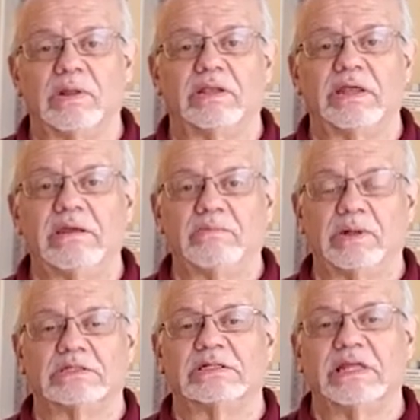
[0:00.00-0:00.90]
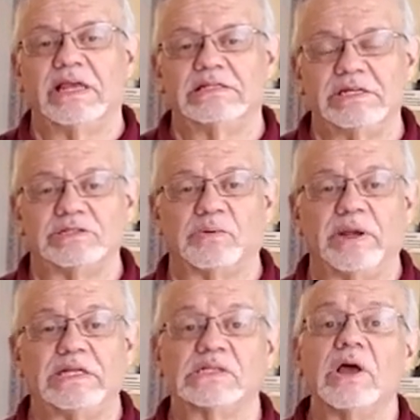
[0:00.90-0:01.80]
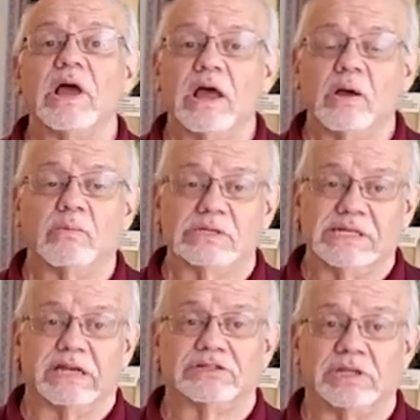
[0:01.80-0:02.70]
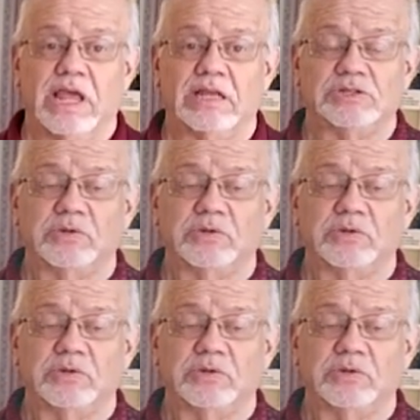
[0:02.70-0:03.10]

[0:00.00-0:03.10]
building, built in the 1820s, was actually a